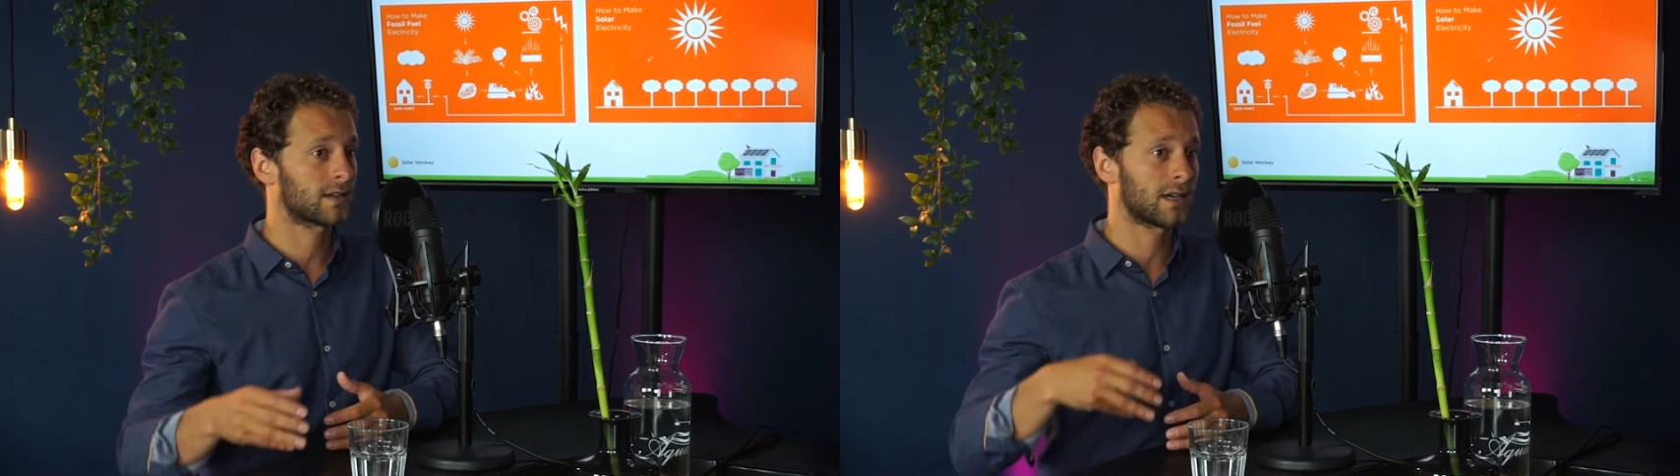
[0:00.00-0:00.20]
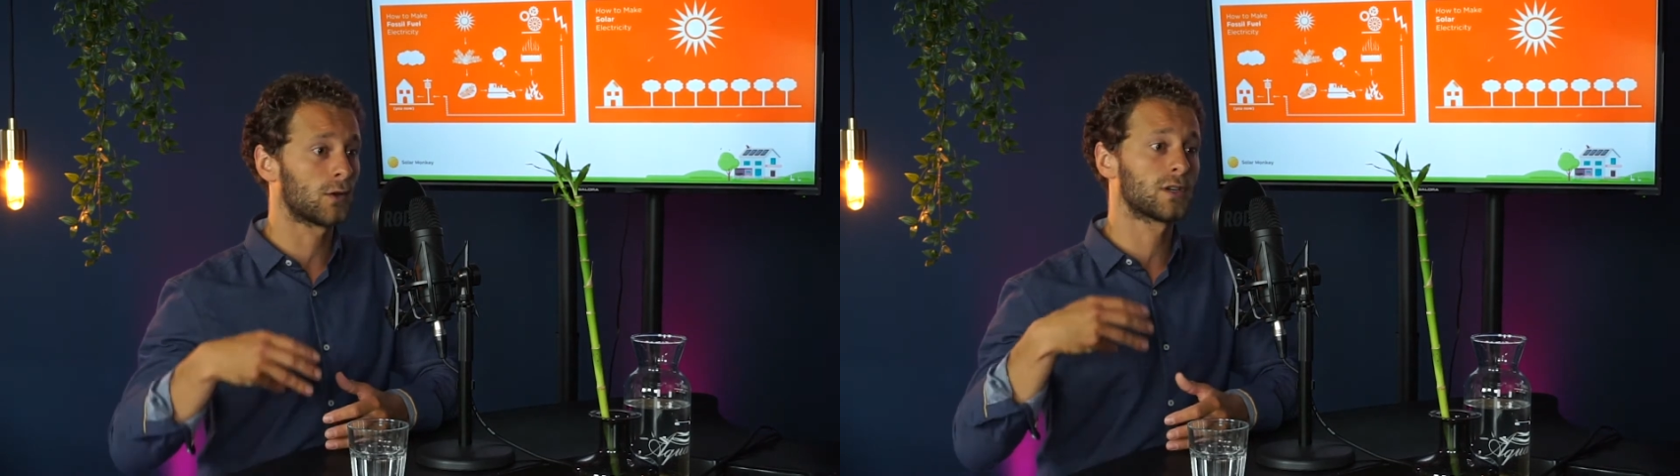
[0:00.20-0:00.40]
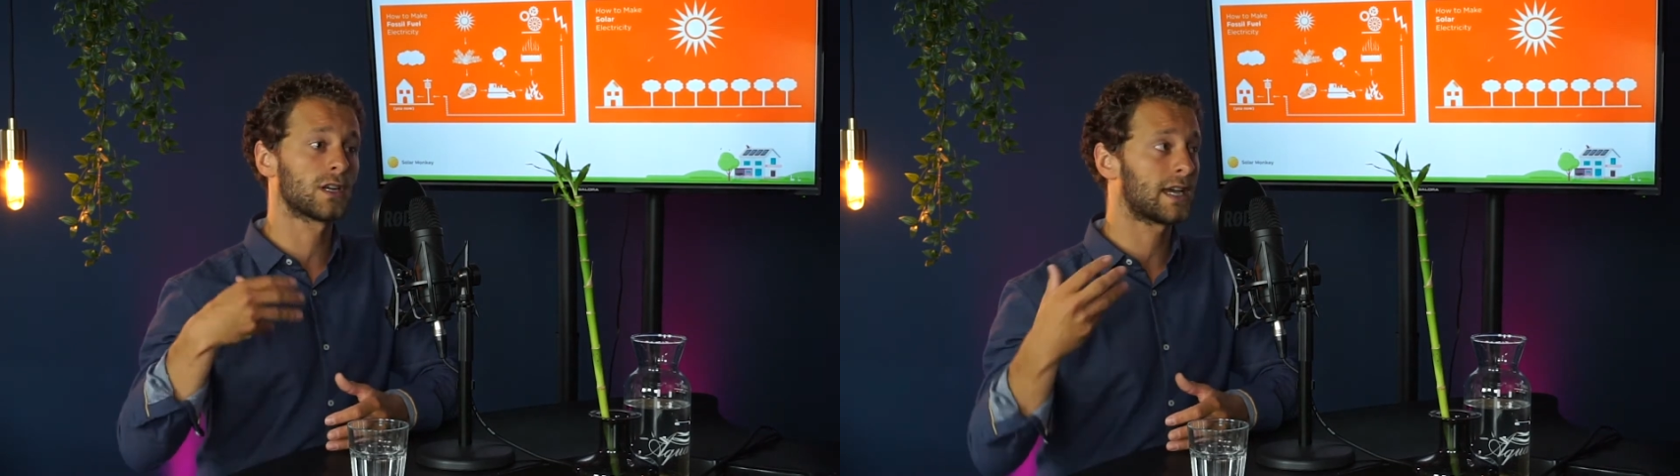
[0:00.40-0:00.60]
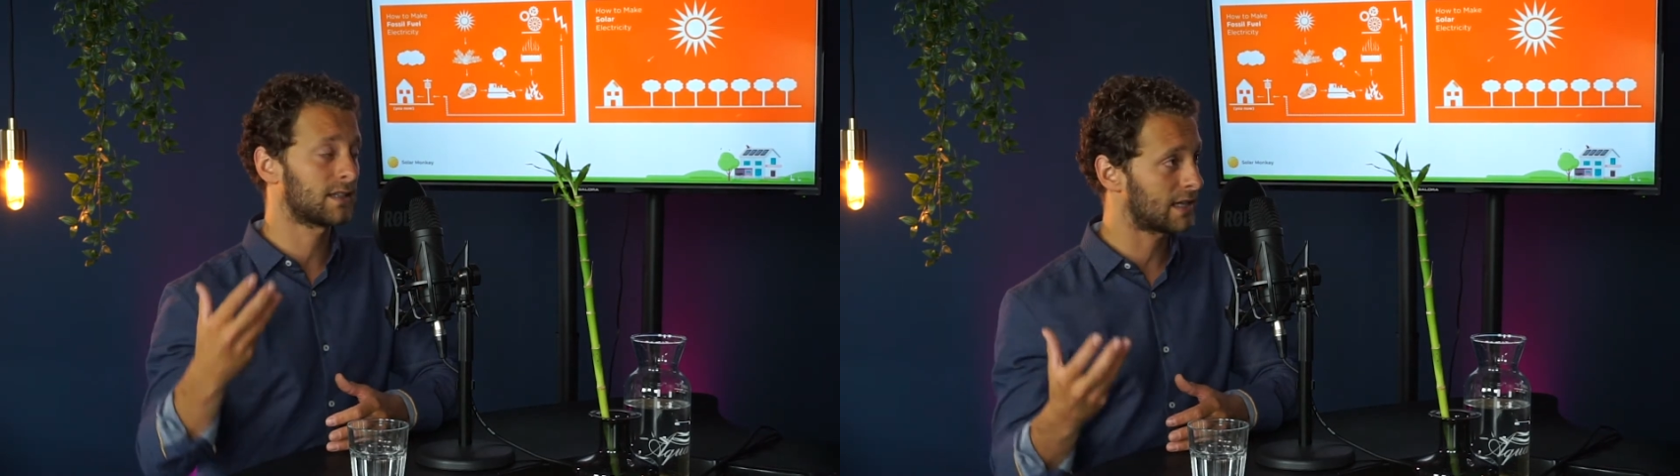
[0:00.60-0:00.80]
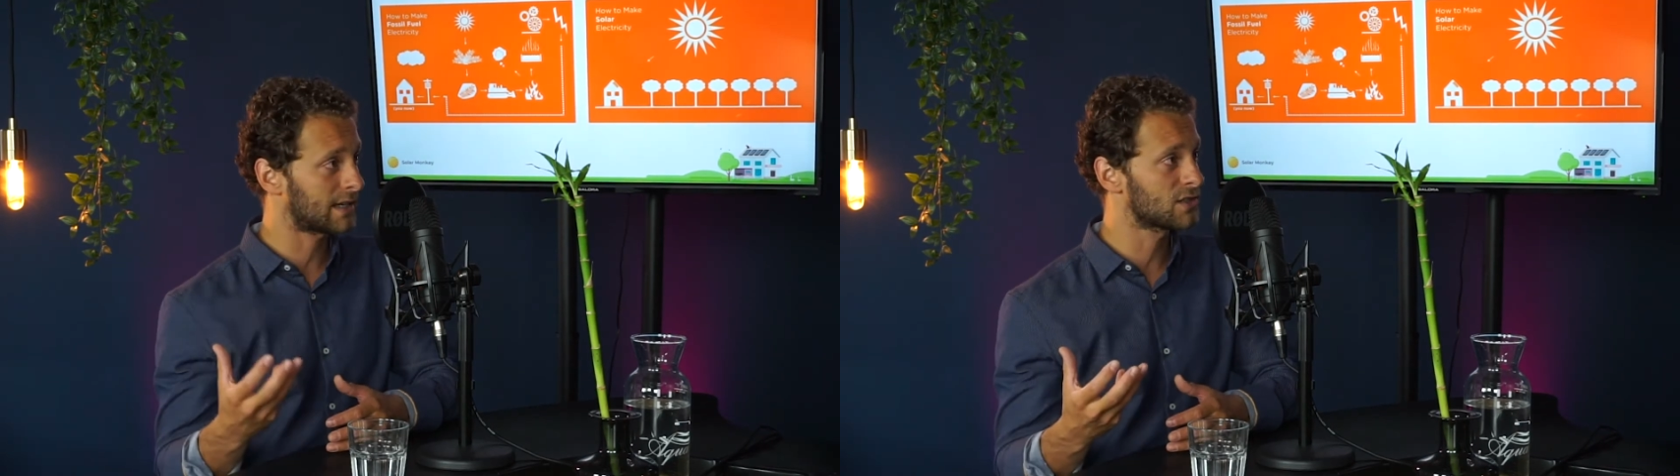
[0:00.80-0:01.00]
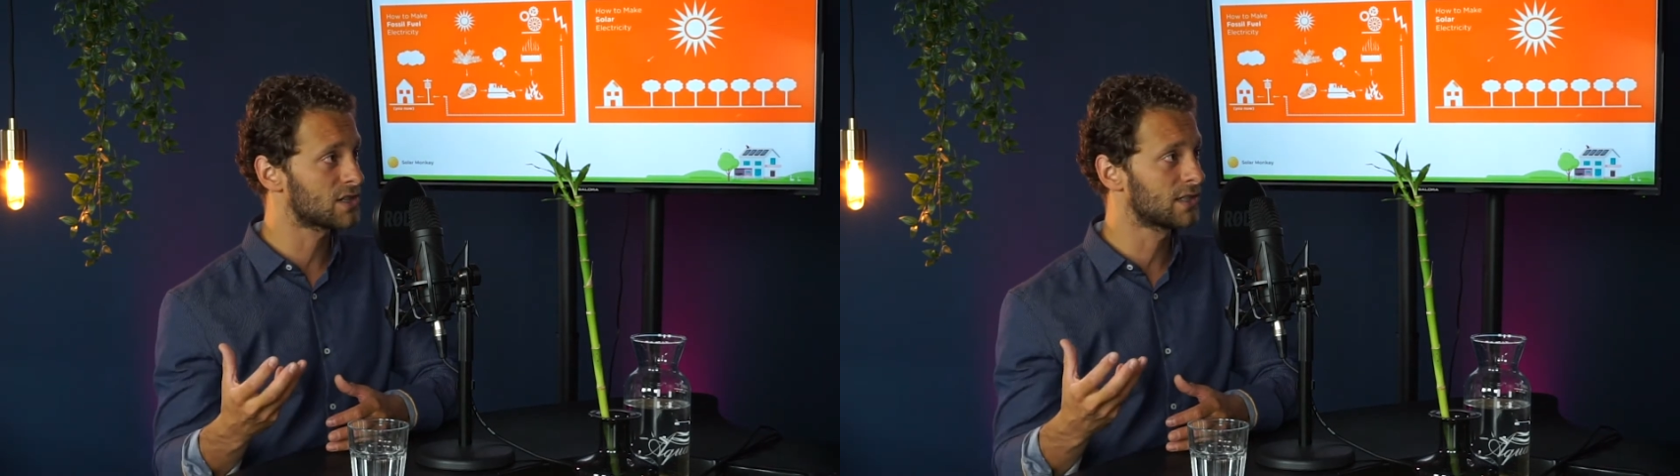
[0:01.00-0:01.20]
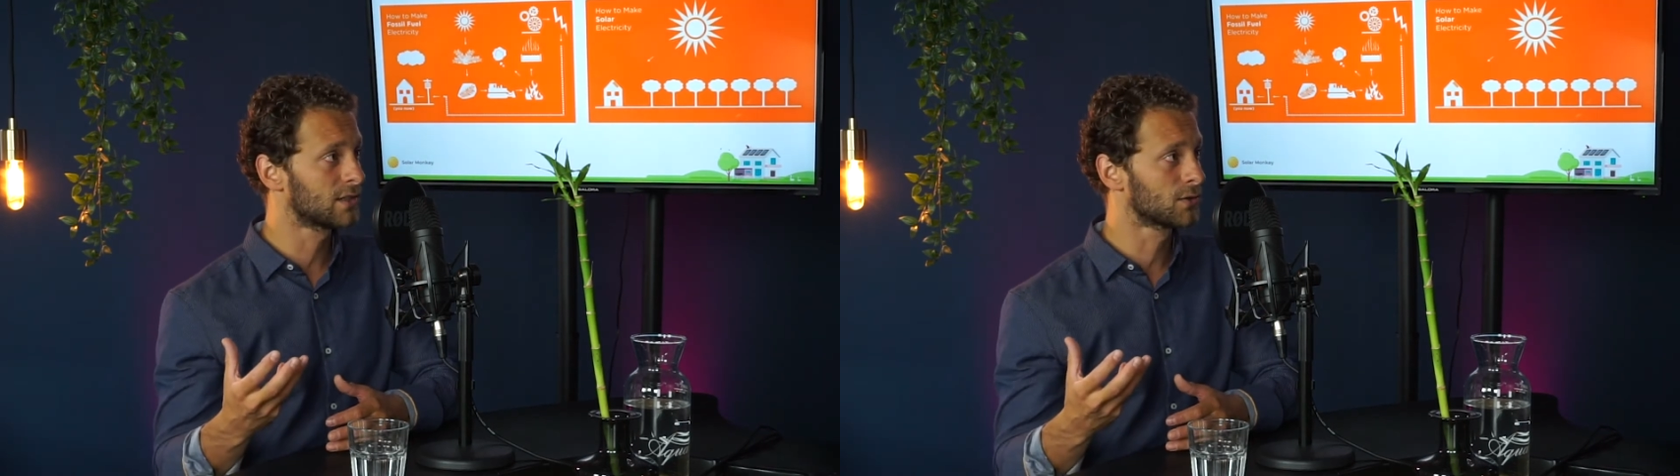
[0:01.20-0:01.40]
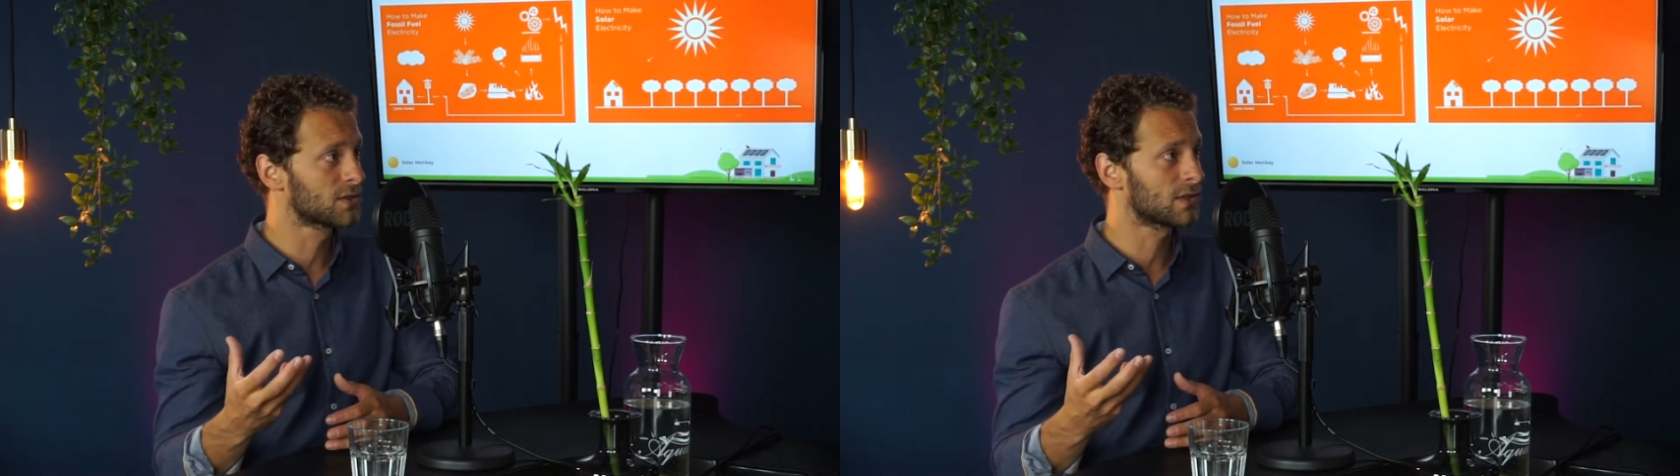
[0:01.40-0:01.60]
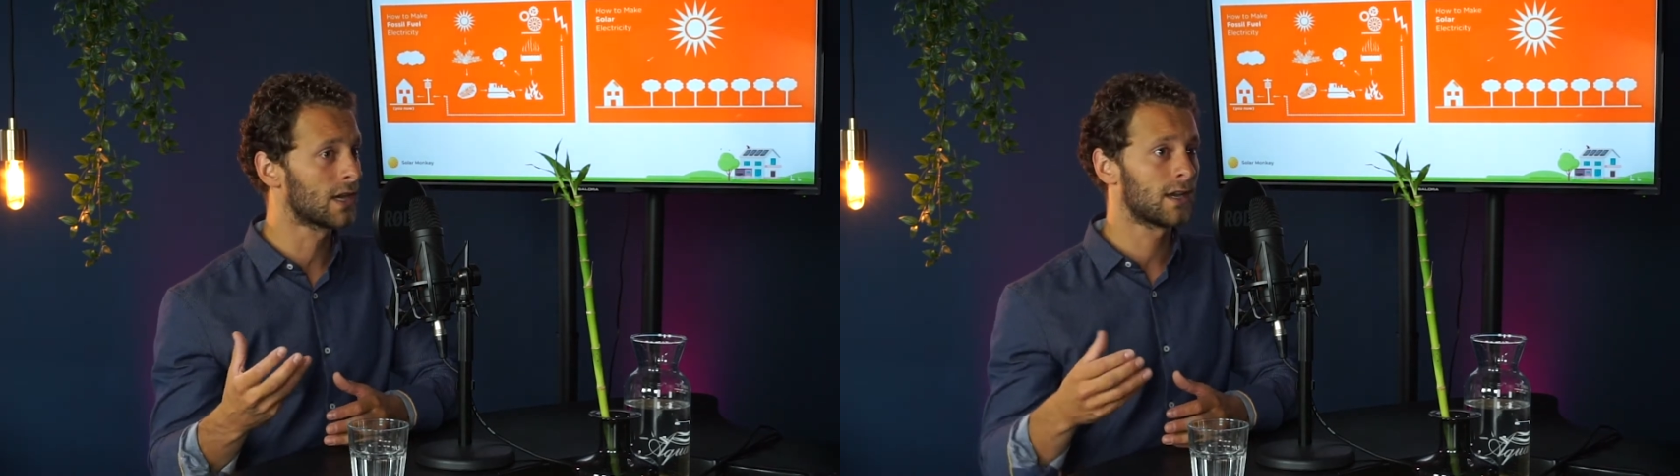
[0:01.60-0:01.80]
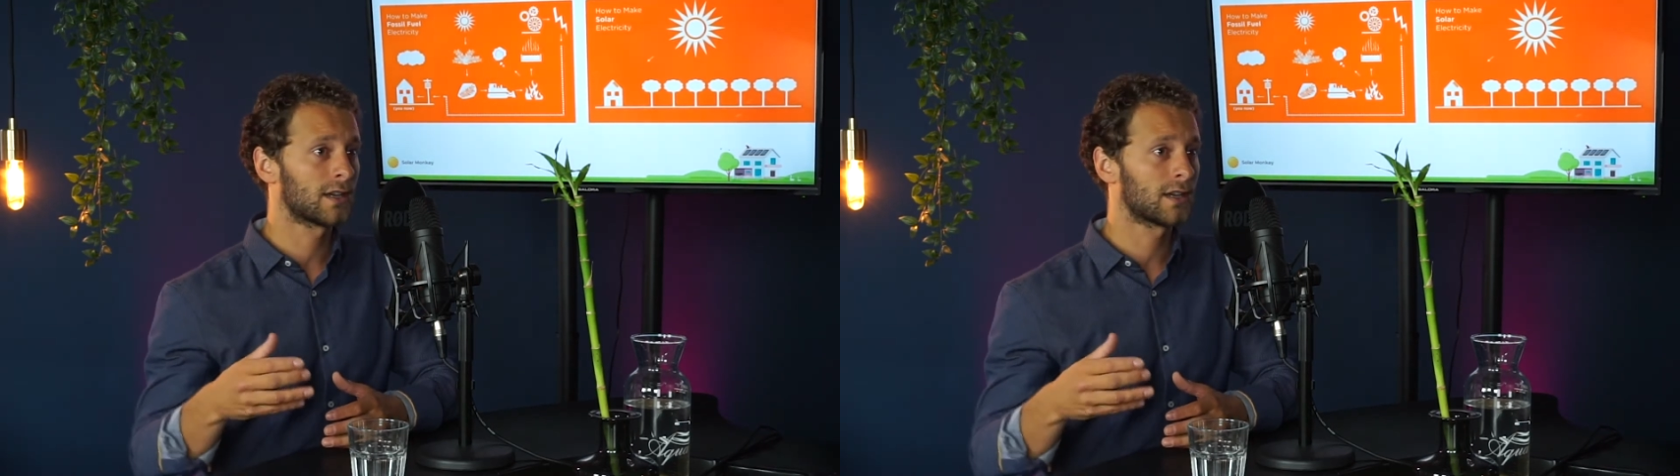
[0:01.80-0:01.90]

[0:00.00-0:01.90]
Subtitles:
calculate the energy yields,